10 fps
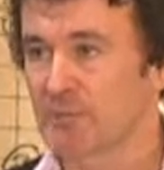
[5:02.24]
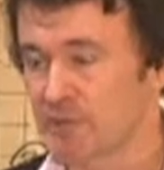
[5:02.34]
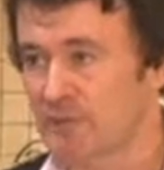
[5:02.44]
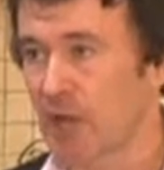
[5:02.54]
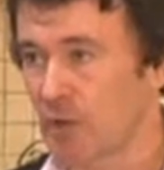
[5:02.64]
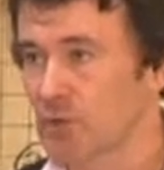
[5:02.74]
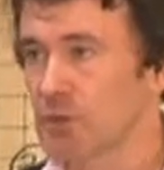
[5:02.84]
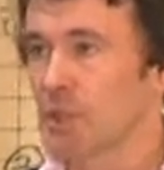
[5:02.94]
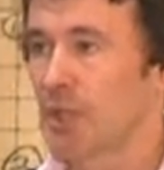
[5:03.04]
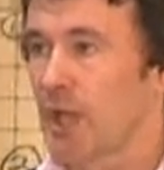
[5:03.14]
follow
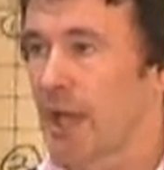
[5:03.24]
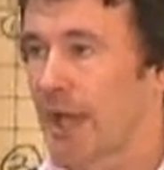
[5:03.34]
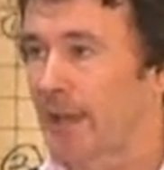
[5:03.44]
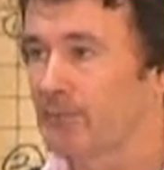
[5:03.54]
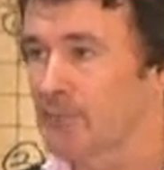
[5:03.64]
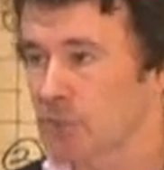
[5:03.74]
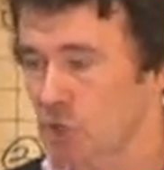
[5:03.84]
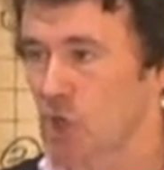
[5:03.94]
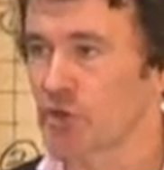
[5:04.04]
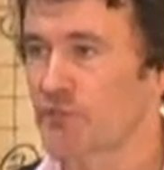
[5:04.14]

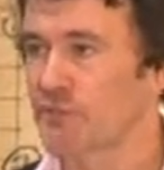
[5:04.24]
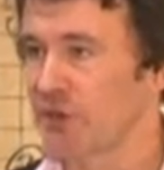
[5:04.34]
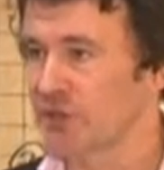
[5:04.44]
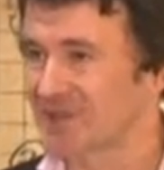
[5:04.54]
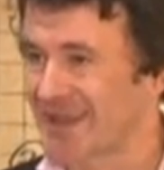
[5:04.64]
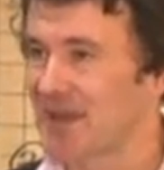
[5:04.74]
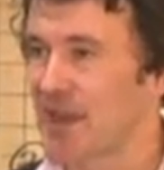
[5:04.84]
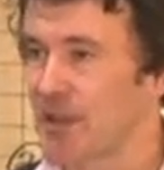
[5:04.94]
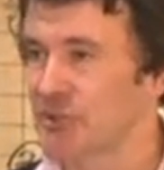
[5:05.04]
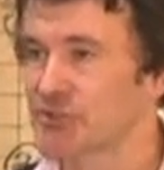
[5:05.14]
current affairs in
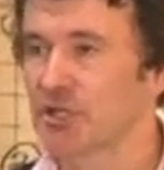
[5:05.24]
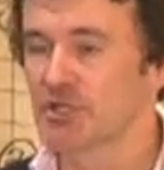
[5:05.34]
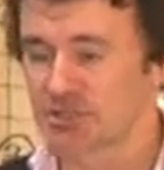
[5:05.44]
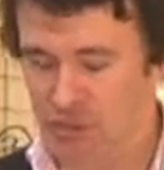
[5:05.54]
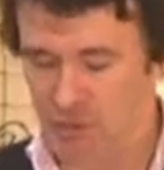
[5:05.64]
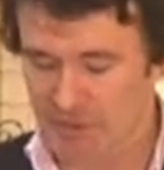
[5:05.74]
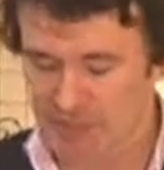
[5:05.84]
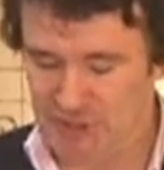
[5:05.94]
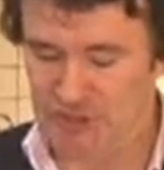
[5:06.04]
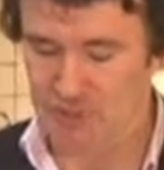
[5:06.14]
Ireland to know
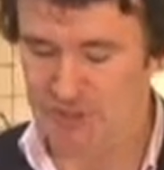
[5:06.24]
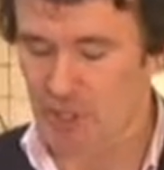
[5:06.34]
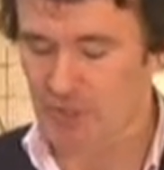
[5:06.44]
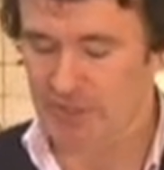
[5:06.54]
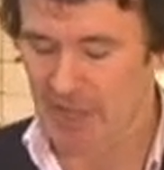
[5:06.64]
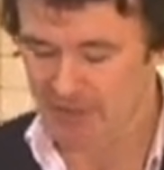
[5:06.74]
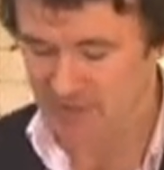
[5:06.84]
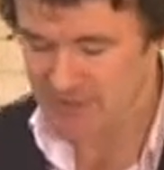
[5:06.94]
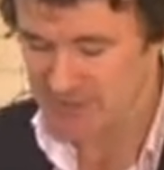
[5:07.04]
the issues or the candidates